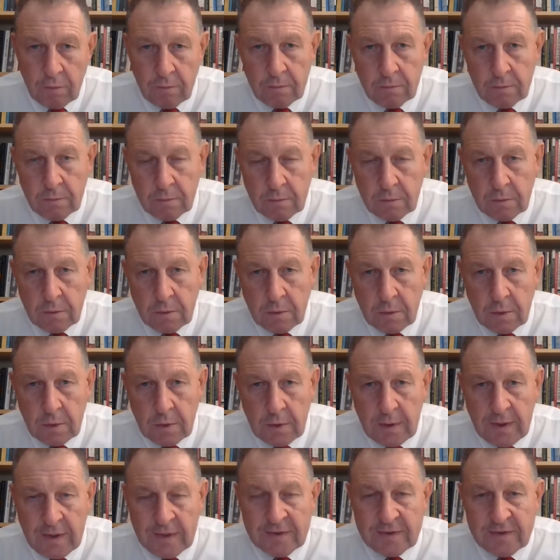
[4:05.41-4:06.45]
against
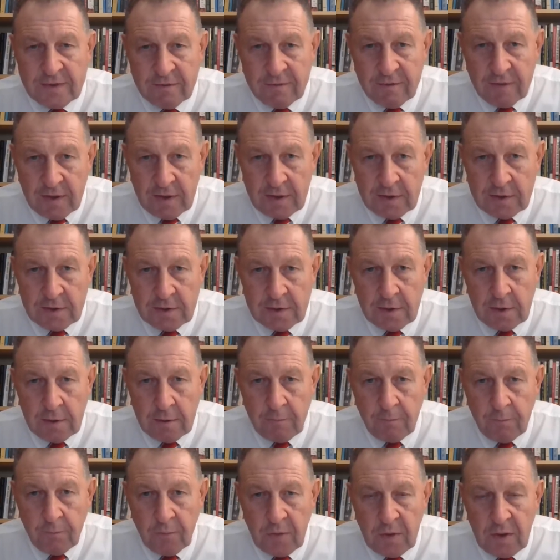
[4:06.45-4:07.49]
Ukraine less
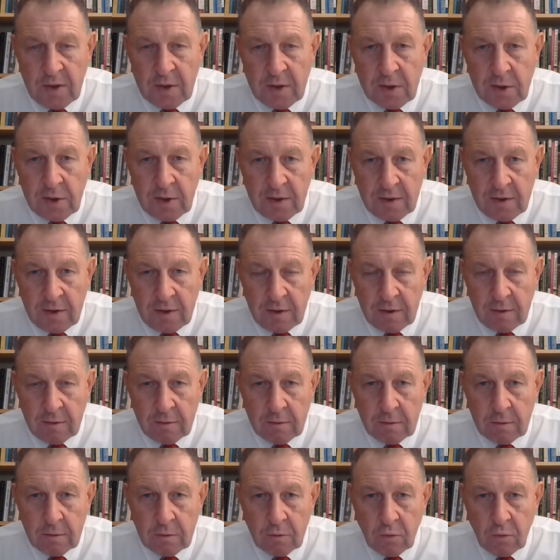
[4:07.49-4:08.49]
than 2 months later.